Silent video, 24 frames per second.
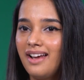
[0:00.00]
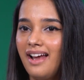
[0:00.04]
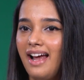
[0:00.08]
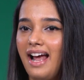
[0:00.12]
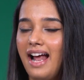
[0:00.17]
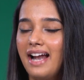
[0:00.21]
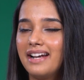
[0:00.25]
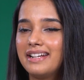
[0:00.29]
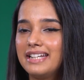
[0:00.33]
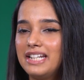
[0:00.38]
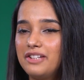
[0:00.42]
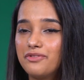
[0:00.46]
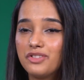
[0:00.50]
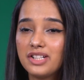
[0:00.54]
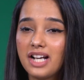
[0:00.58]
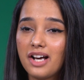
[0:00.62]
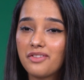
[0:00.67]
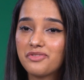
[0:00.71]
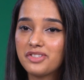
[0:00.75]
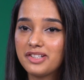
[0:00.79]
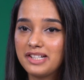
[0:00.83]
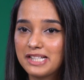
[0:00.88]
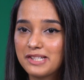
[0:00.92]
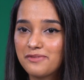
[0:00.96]
and even
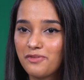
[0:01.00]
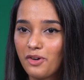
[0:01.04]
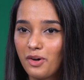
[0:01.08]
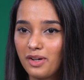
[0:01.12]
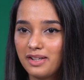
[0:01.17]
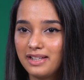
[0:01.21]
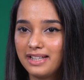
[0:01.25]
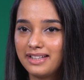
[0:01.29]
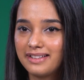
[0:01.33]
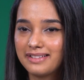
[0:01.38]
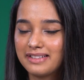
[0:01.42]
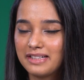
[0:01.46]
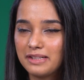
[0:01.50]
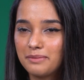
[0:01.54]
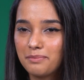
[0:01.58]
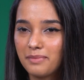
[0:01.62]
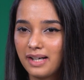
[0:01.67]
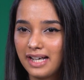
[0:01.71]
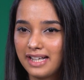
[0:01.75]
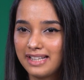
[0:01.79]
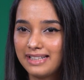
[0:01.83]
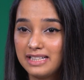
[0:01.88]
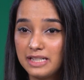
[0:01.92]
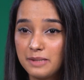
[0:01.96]
after exfoliating
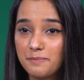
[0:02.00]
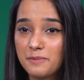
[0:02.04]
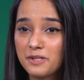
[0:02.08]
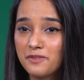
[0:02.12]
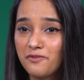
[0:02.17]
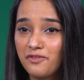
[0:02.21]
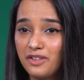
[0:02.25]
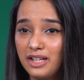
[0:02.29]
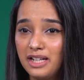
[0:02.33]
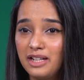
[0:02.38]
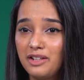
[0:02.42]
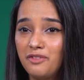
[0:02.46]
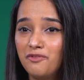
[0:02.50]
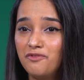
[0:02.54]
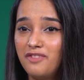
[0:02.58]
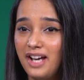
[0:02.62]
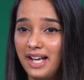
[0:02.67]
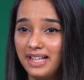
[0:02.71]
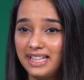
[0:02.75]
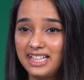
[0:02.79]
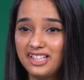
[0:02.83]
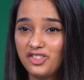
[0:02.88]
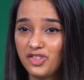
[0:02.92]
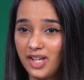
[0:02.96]
my lips feel
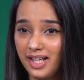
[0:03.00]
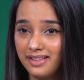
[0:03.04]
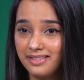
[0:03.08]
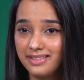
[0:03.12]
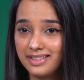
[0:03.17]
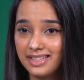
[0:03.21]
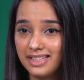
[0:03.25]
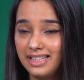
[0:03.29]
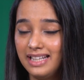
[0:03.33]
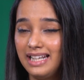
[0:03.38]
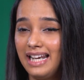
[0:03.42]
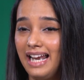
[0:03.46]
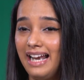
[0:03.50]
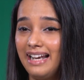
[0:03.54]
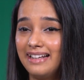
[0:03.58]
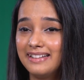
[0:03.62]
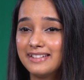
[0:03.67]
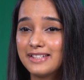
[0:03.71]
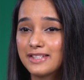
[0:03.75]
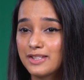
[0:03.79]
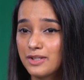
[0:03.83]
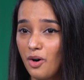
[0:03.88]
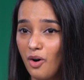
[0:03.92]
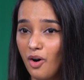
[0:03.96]
very gentle
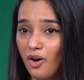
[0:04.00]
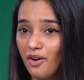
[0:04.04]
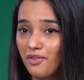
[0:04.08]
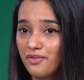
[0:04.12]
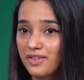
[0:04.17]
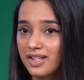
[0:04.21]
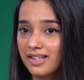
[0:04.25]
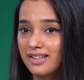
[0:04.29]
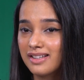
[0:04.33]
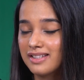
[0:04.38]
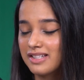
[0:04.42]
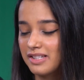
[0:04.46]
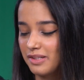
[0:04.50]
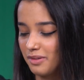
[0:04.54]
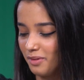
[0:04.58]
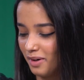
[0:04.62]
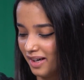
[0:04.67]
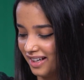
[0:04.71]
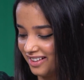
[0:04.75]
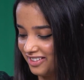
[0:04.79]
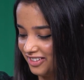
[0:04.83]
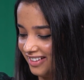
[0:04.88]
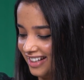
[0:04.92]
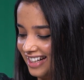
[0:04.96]
and soft. So
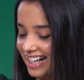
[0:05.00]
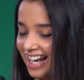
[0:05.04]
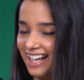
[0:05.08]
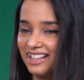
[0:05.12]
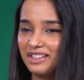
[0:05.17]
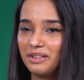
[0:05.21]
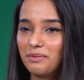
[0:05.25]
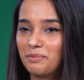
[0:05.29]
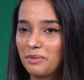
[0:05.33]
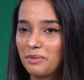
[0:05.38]
I really like the